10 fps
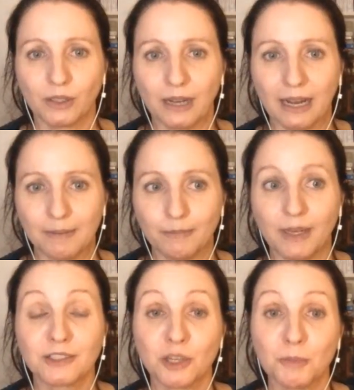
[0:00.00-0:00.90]
um,
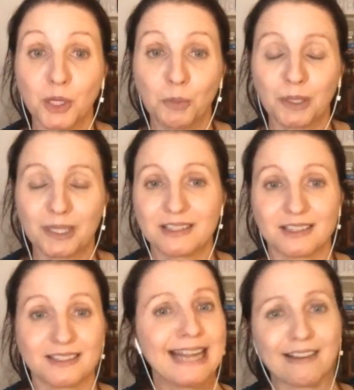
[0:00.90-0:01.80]
assuming your book is
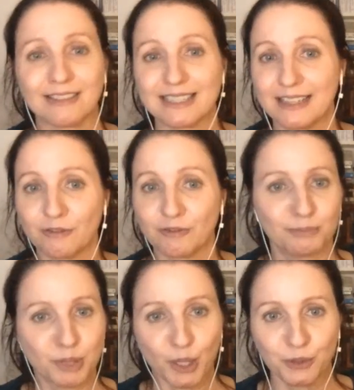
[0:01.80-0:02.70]
just a narrative
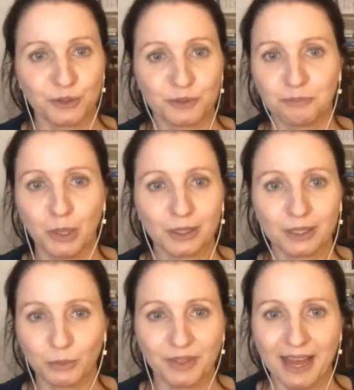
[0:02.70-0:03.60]
prose book
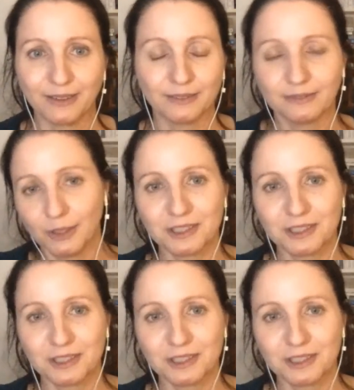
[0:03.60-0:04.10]
without lots of